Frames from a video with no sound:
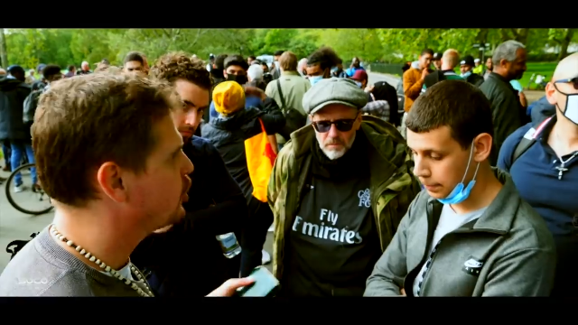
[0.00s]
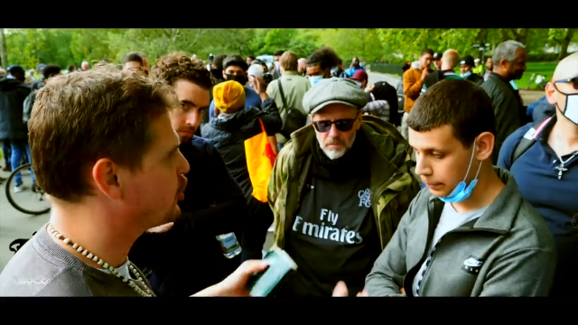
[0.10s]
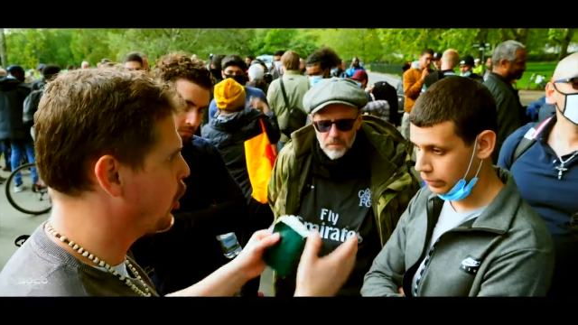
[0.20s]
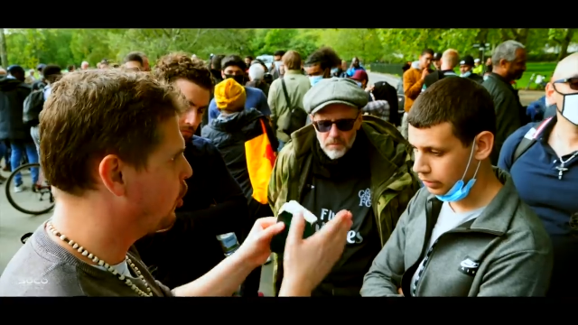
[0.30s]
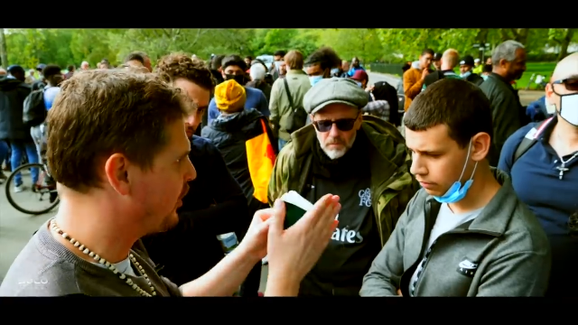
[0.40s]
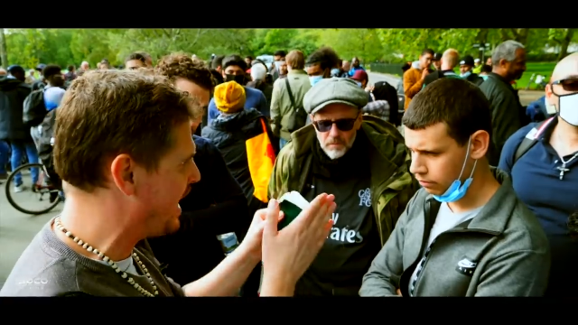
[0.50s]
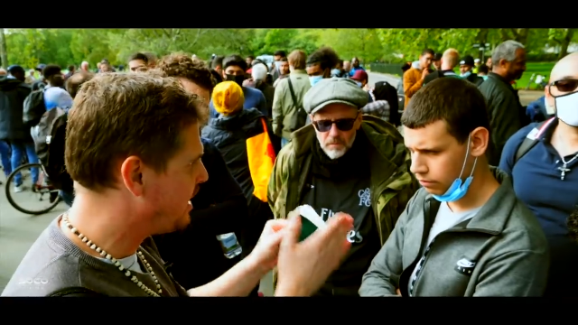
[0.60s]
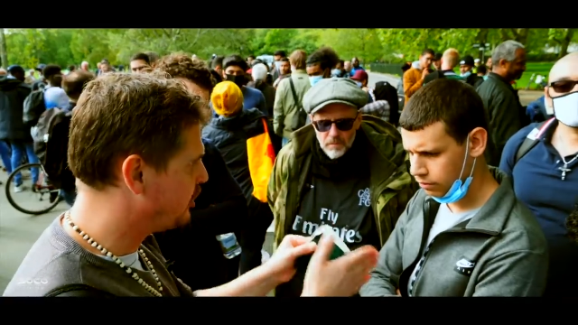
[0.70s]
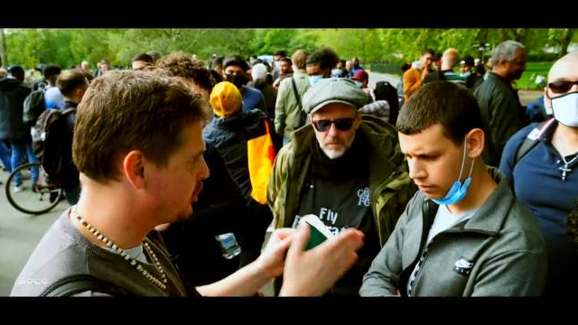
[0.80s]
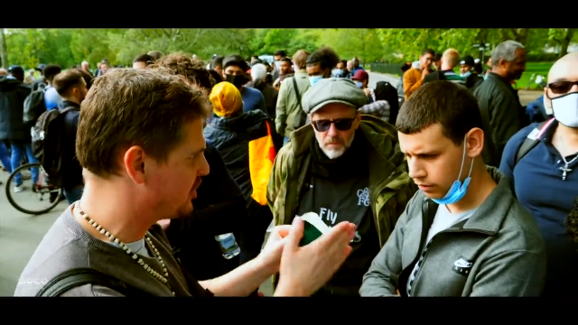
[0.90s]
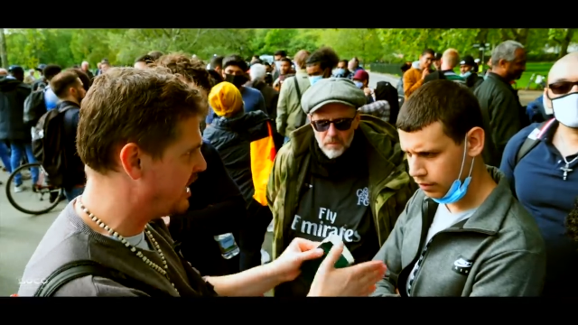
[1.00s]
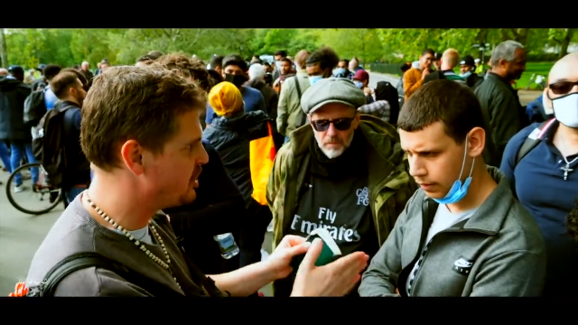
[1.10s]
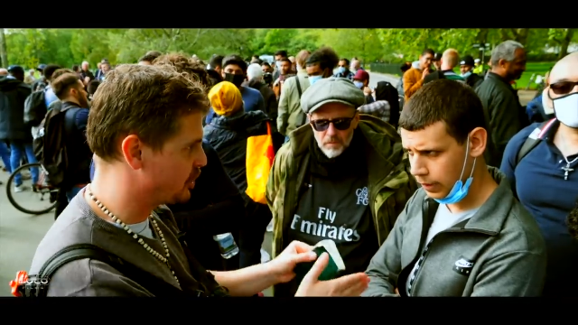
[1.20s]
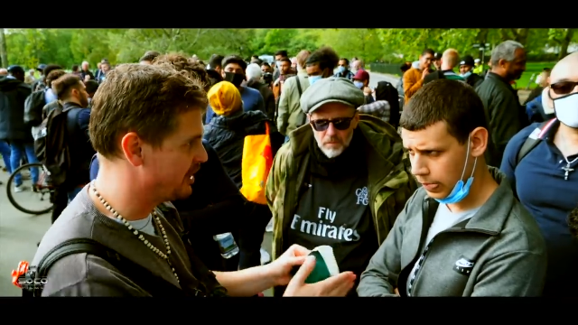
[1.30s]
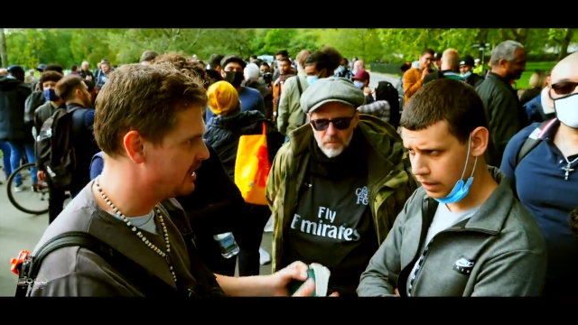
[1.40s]
Speaker 1: So the
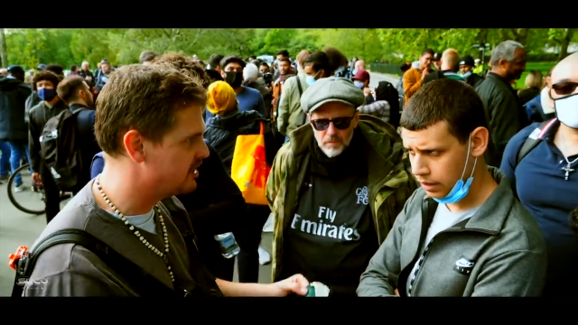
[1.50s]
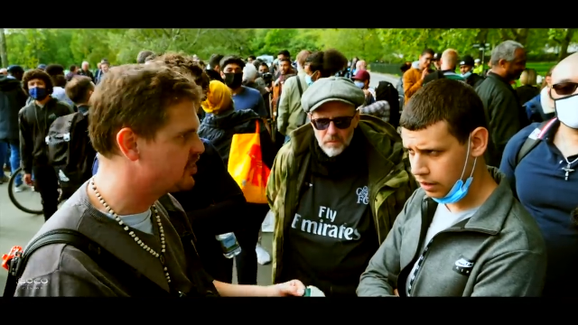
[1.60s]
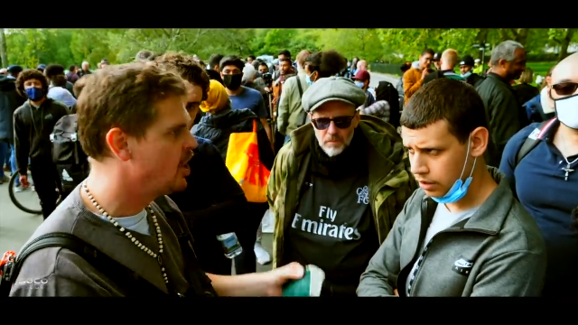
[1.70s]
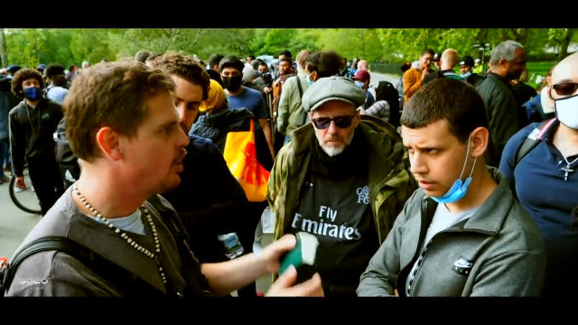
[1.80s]
accusation is